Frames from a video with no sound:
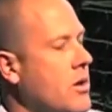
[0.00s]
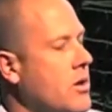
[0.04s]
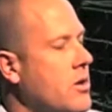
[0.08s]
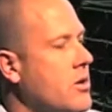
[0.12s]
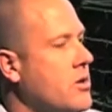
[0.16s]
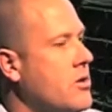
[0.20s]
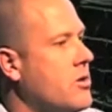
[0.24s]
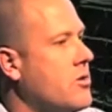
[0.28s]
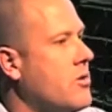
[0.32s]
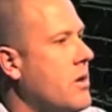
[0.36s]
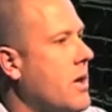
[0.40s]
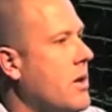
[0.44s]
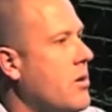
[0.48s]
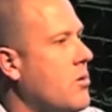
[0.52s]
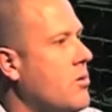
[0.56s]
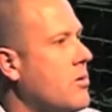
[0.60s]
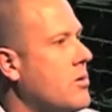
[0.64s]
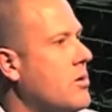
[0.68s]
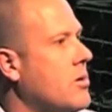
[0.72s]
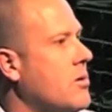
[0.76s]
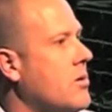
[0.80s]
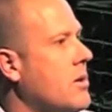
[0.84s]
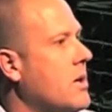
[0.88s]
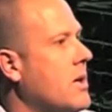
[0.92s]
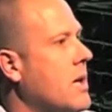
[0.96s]
you'd struggle
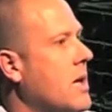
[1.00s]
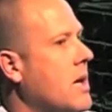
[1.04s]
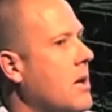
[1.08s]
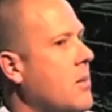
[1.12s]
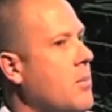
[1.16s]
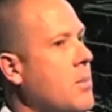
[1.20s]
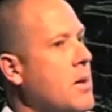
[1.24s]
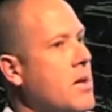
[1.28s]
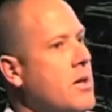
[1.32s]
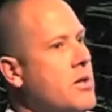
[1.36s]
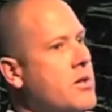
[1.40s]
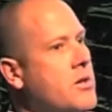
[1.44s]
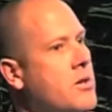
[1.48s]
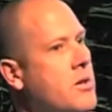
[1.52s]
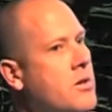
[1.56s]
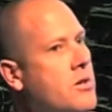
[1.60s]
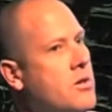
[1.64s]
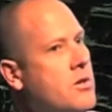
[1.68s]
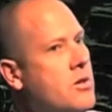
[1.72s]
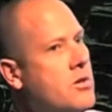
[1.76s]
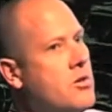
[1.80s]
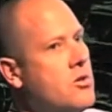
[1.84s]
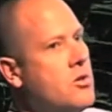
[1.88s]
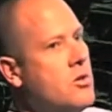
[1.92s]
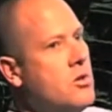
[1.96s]
to get a minister
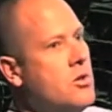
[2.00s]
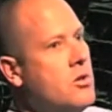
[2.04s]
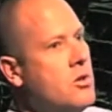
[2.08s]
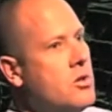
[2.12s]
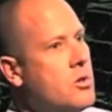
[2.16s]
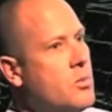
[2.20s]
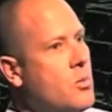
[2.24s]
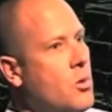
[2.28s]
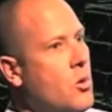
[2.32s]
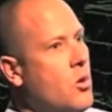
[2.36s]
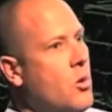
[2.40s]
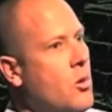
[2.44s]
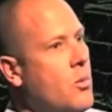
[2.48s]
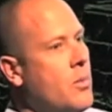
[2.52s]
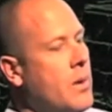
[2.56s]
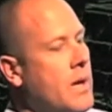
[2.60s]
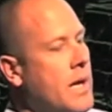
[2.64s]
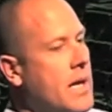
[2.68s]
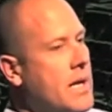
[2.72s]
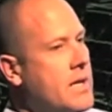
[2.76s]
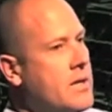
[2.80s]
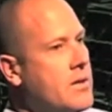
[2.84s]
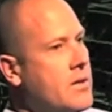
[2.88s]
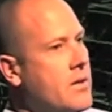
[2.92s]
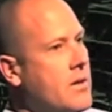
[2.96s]
to junior sport, but
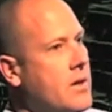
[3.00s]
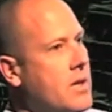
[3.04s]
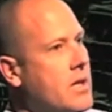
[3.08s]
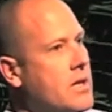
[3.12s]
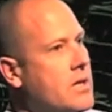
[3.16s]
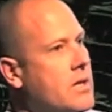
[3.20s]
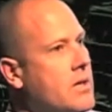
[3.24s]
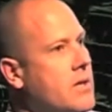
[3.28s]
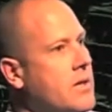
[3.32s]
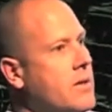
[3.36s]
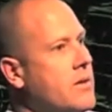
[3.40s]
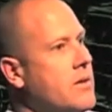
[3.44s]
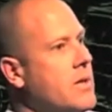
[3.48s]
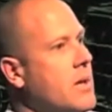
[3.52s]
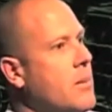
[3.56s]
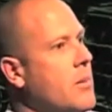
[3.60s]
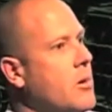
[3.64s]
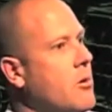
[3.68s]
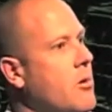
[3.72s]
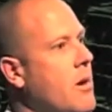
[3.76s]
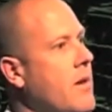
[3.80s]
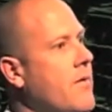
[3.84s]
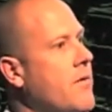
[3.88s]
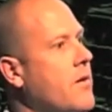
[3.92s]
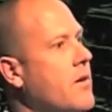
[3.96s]
as I guess the
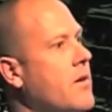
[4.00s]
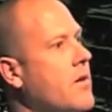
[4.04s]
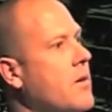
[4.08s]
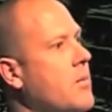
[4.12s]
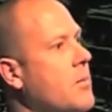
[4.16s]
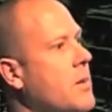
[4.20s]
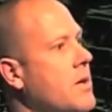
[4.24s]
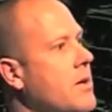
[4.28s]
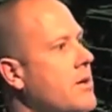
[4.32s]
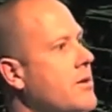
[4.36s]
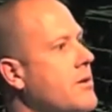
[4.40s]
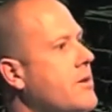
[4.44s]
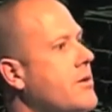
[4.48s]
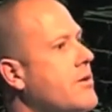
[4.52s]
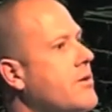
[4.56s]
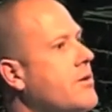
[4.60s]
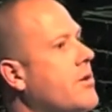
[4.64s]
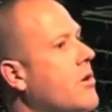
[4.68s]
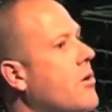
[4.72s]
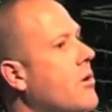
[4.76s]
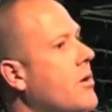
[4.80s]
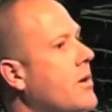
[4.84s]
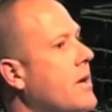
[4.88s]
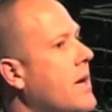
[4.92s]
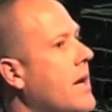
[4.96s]
demographic of the ministers has
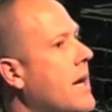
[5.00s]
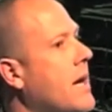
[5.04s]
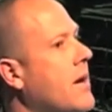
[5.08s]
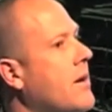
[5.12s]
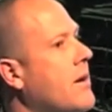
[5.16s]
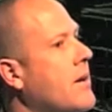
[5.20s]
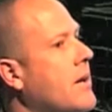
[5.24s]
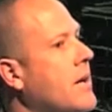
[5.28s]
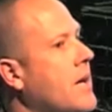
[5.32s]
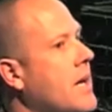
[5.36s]
gone down,